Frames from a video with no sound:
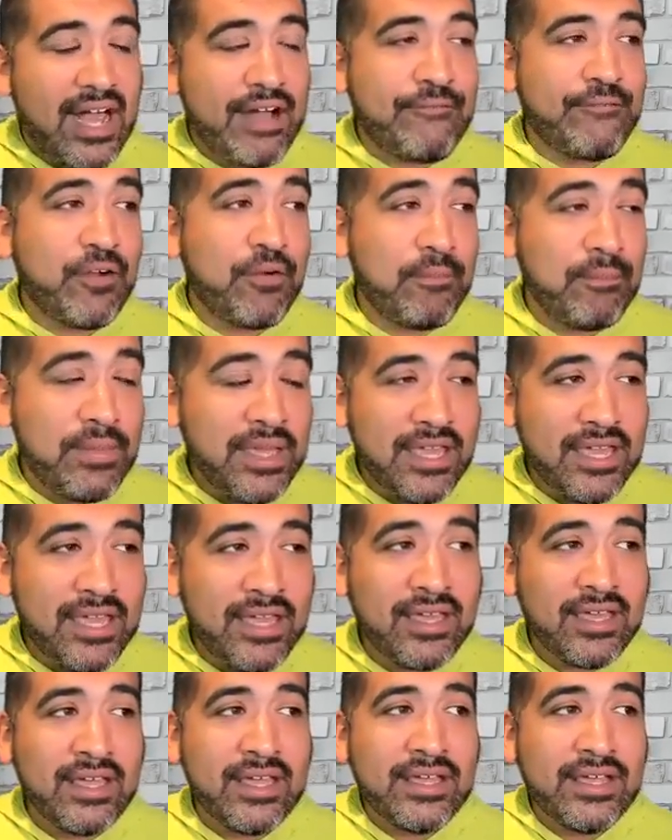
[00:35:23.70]
for
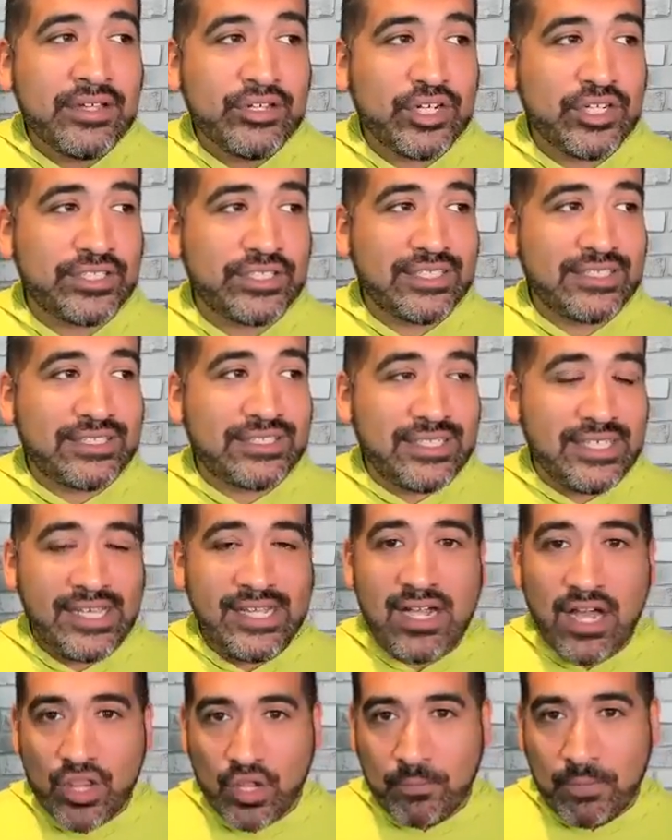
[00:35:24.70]
me, just to
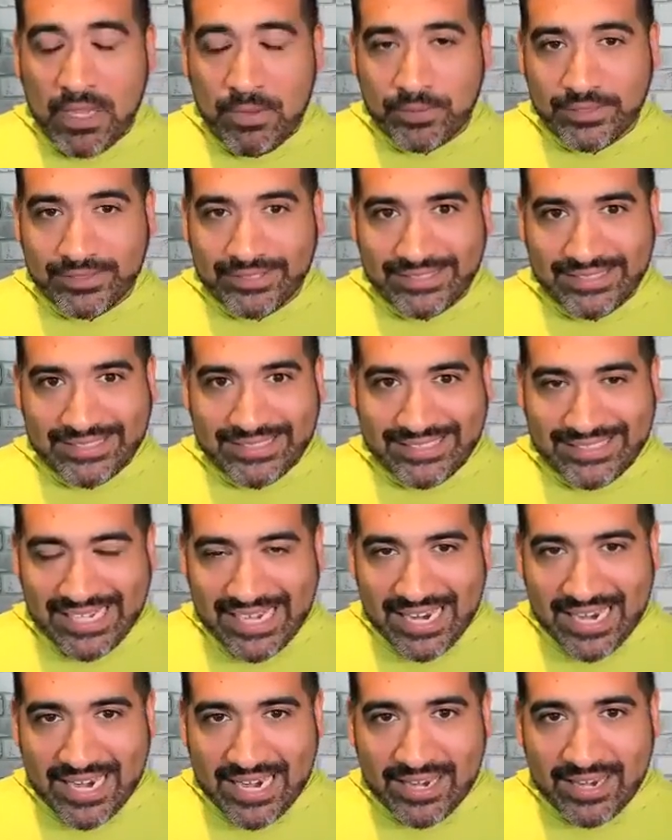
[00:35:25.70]
seeing other people
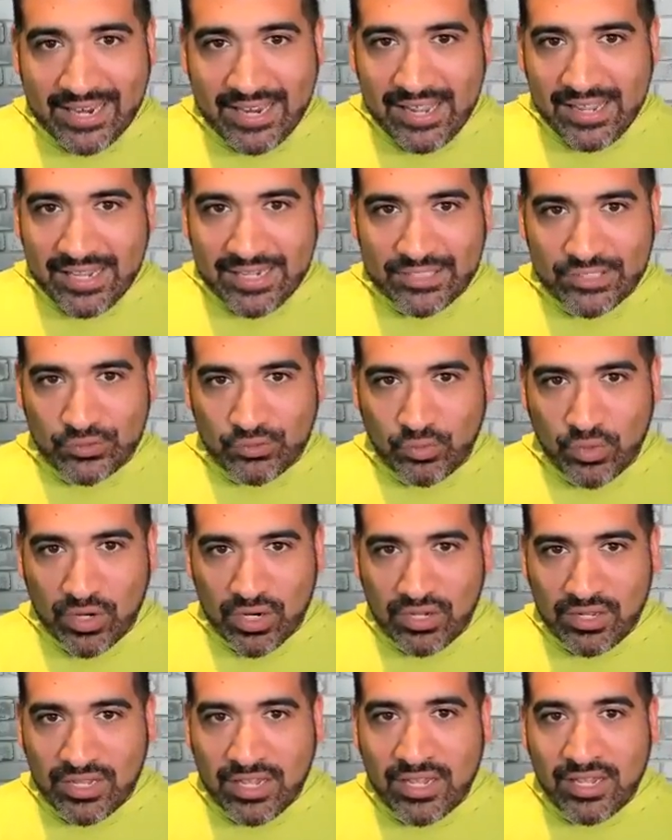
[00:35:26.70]
succeed is
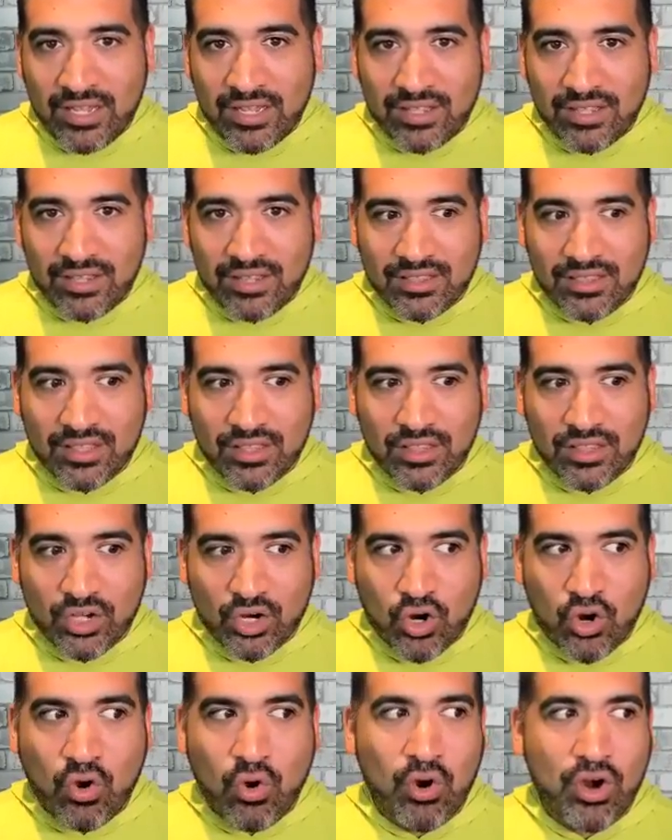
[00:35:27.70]
really
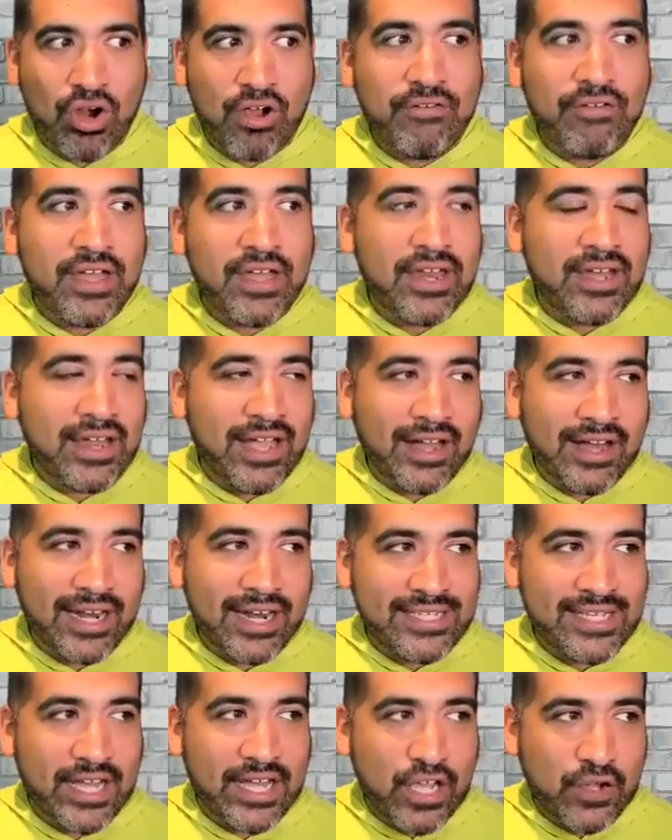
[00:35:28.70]
the core of it. And I got to
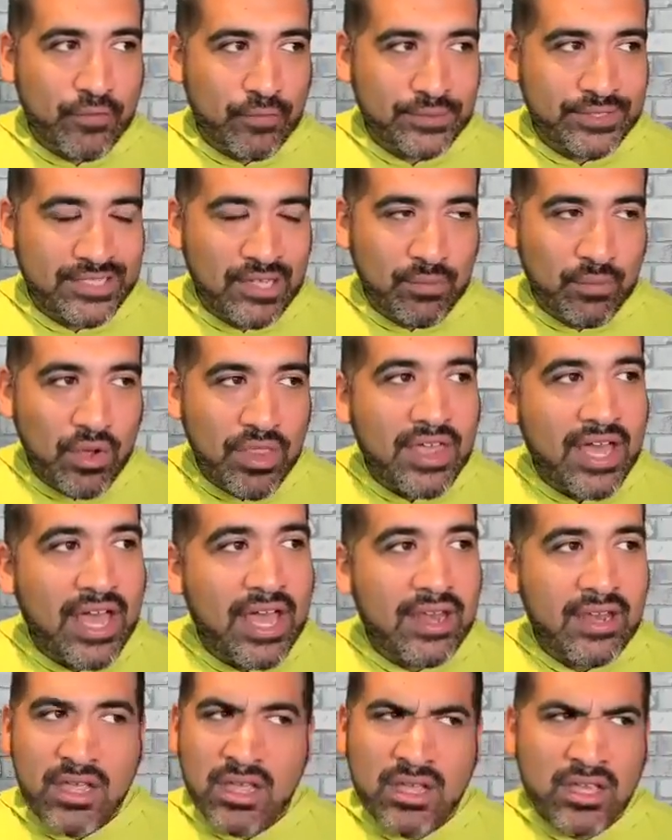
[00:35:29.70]
tell you, from someone
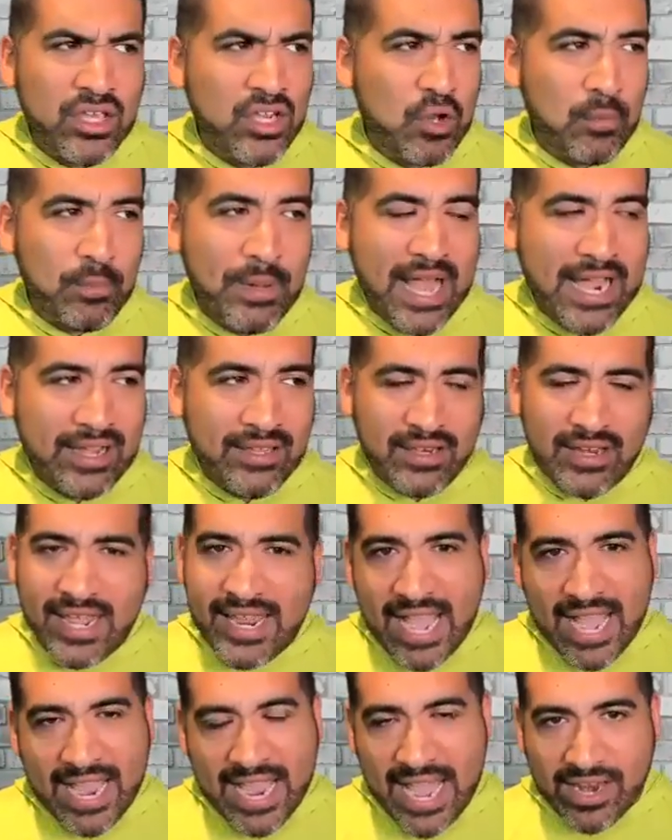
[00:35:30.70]
that, back in the day,
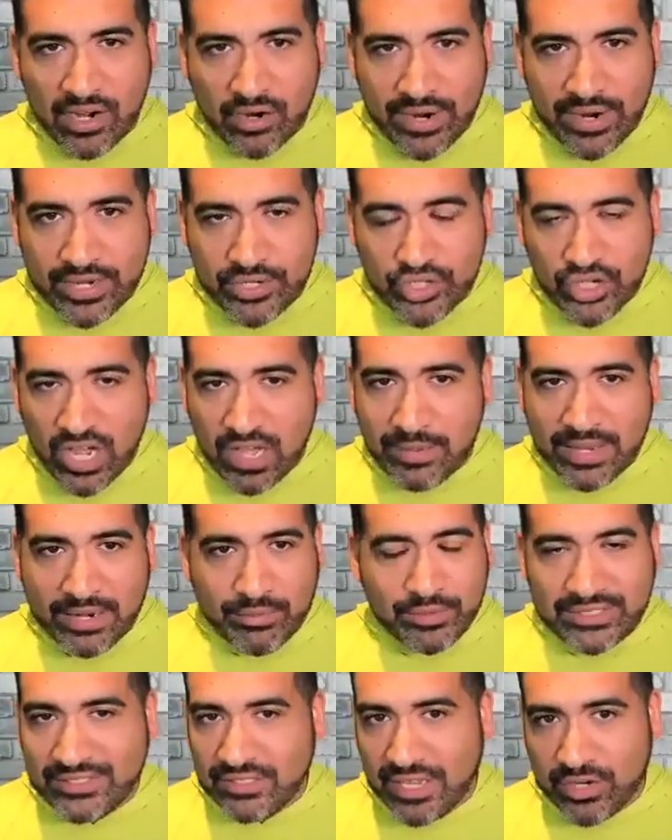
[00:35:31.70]
yeah, I had a great job,
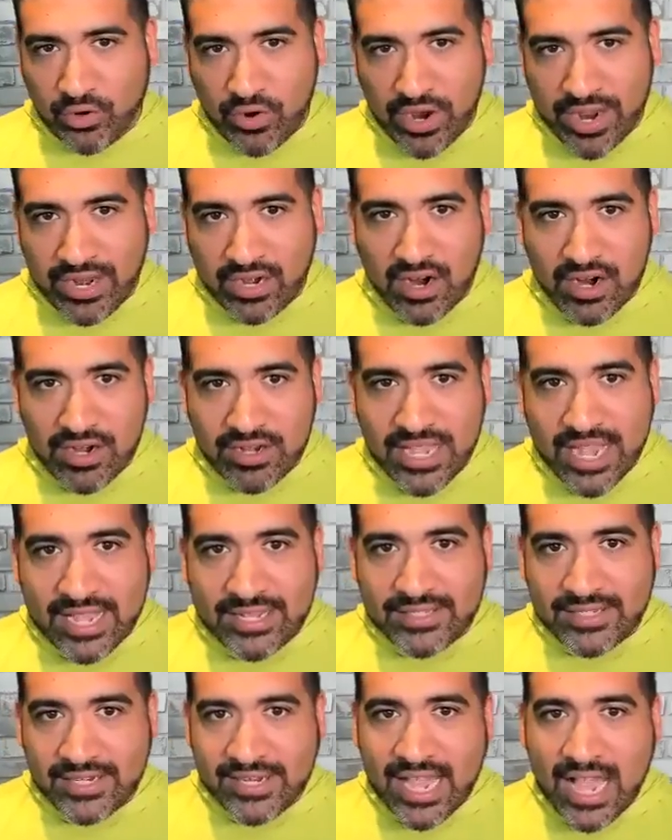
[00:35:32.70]
but we still had credit card
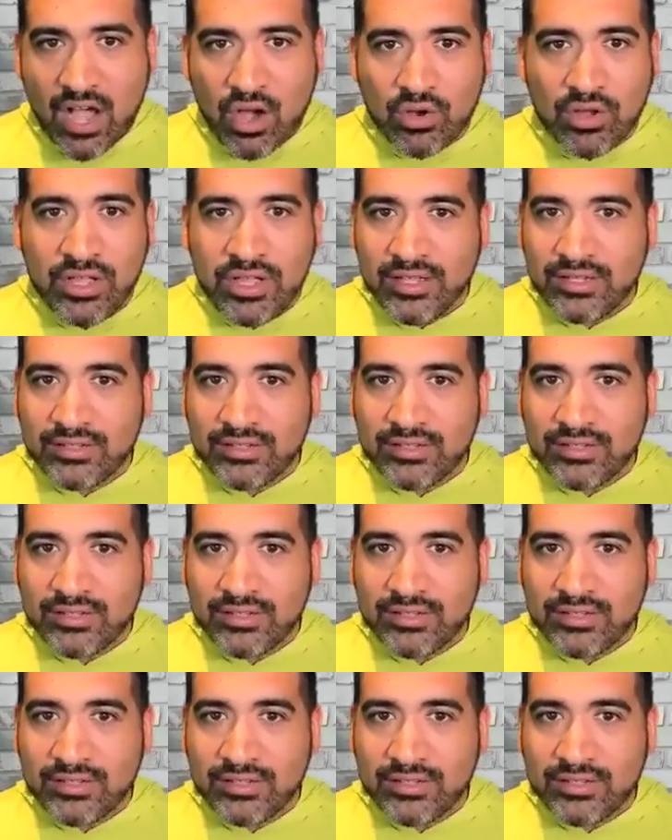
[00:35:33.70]
debt, to now,